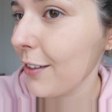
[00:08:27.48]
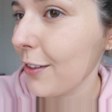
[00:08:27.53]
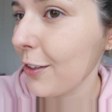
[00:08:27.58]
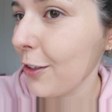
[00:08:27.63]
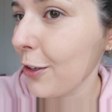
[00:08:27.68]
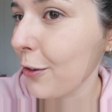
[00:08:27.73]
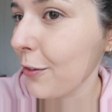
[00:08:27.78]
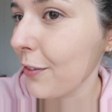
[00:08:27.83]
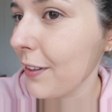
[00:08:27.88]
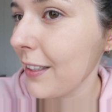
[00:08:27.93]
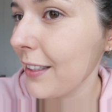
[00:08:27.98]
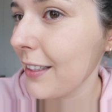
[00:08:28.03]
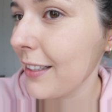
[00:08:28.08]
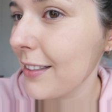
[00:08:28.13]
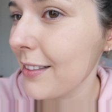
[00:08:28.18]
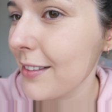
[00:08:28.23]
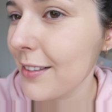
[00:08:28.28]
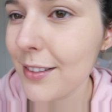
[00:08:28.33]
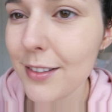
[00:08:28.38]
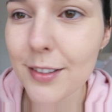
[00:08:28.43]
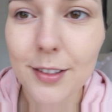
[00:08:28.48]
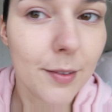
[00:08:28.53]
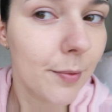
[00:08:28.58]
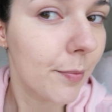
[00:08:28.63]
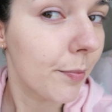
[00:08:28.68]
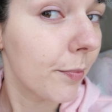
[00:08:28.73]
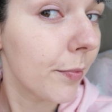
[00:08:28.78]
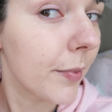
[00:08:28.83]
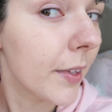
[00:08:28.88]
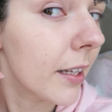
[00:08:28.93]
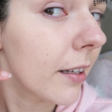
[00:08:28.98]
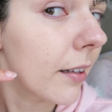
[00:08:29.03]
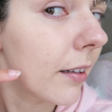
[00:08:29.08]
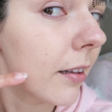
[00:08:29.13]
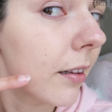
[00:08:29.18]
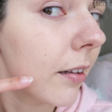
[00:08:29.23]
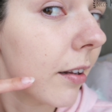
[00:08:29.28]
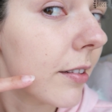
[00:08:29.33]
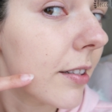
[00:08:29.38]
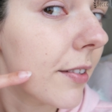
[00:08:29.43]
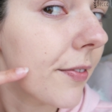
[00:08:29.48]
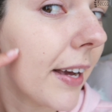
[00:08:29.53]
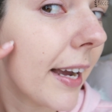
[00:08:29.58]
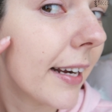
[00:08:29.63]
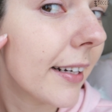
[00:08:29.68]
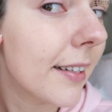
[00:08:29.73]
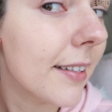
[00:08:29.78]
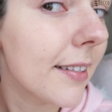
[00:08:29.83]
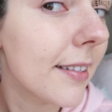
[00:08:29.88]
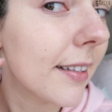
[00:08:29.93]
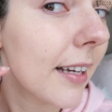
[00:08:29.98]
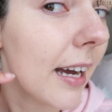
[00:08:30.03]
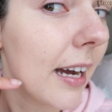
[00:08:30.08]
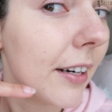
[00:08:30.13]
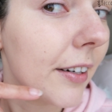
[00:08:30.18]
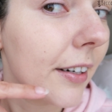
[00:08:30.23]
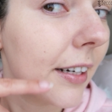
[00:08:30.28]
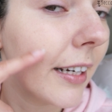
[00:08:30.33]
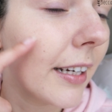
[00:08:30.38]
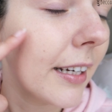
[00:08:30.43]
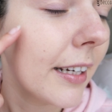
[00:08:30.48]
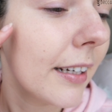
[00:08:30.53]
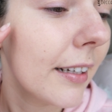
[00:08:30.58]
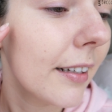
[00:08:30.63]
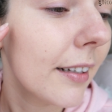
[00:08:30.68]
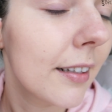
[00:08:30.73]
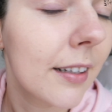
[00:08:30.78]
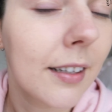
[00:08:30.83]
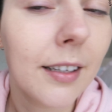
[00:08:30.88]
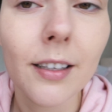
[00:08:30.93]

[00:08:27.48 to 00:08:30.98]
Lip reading: No redness. Lots of acne scarring.